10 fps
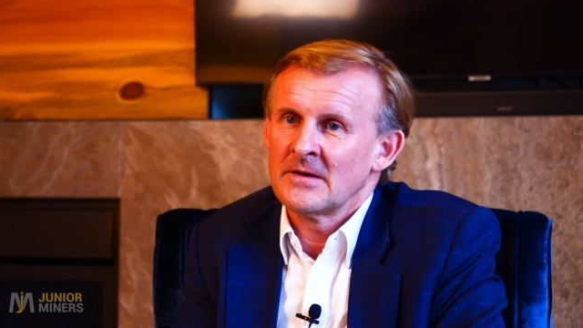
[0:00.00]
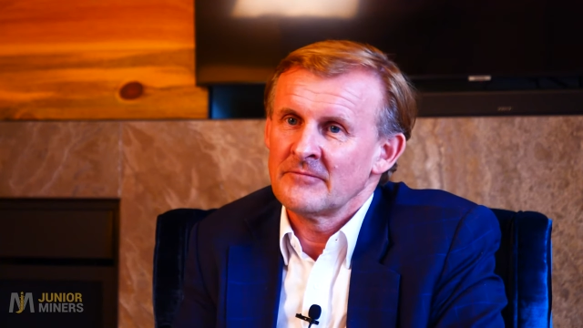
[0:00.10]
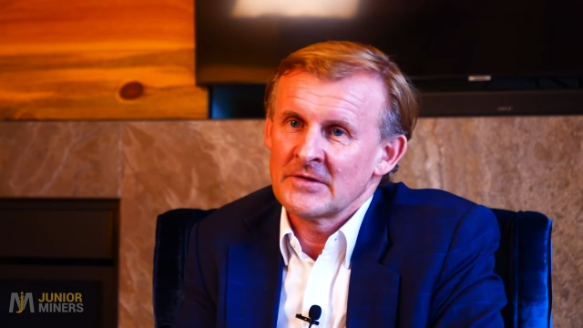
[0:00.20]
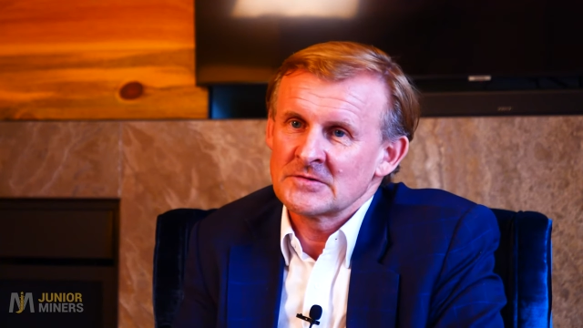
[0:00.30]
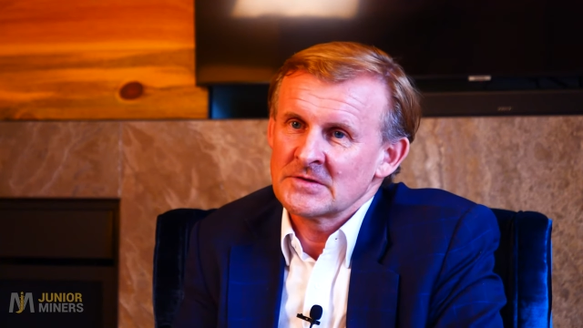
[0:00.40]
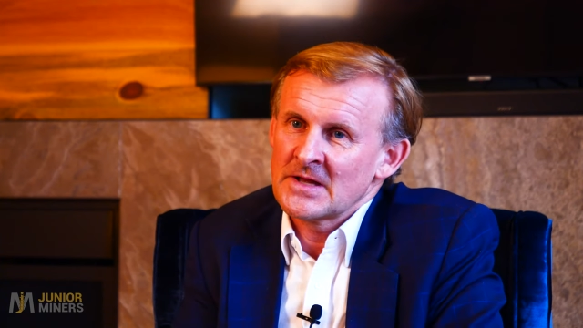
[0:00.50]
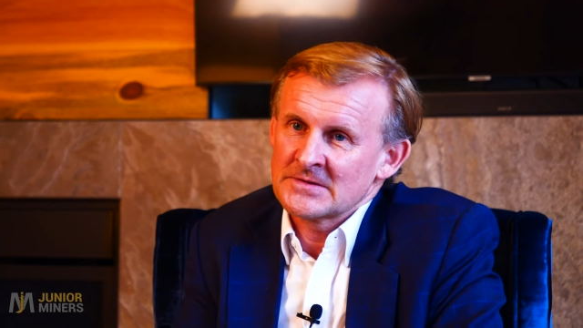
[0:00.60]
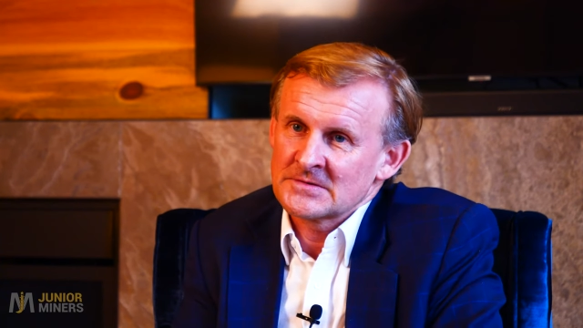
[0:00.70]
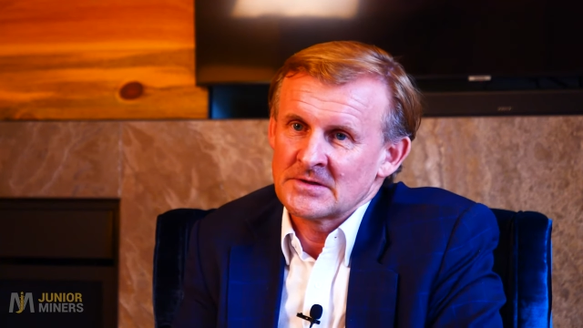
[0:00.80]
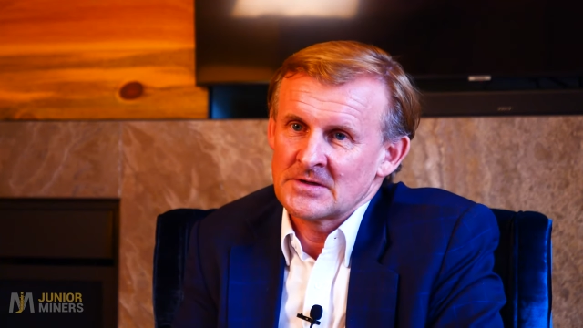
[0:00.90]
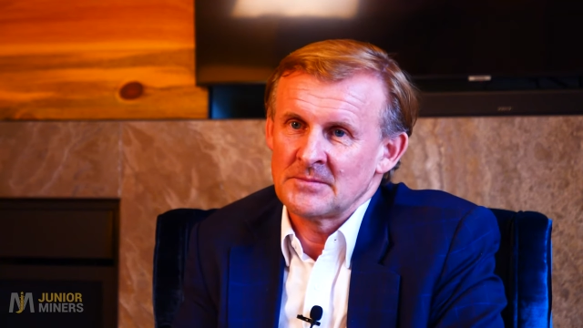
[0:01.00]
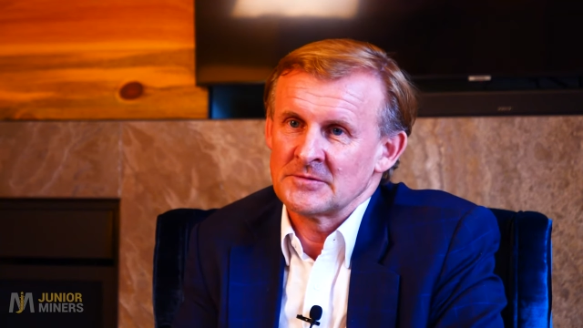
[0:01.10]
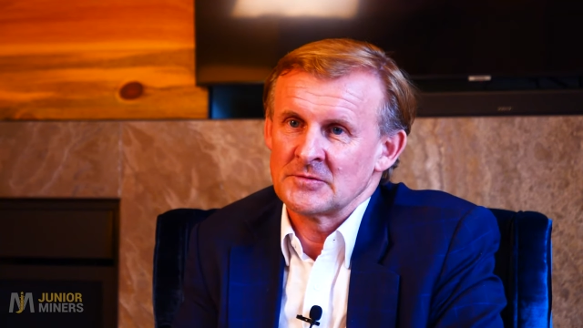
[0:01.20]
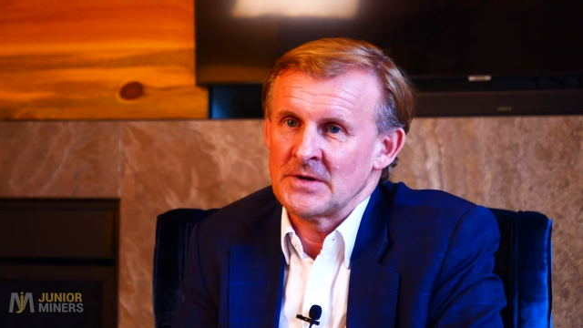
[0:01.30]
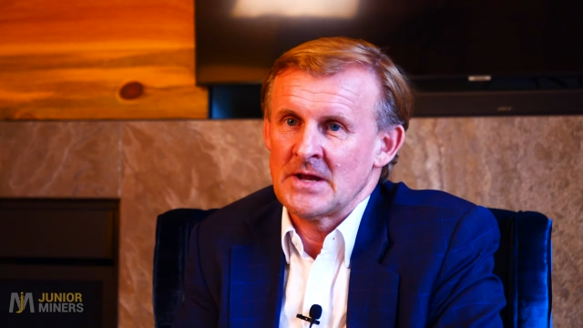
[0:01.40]
eventually that's going to come
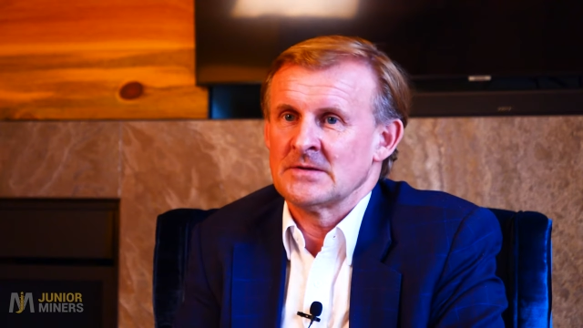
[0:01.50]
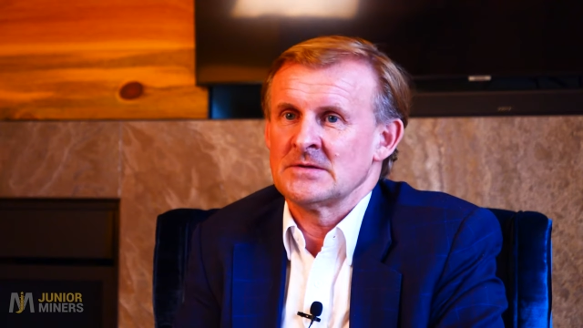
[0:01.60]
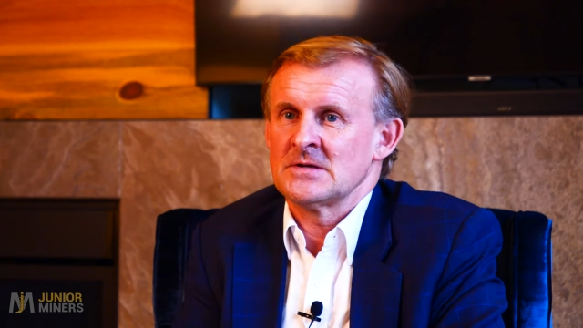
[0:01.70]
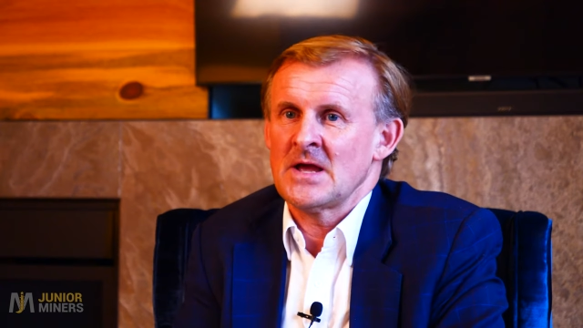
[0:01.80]
to an end. You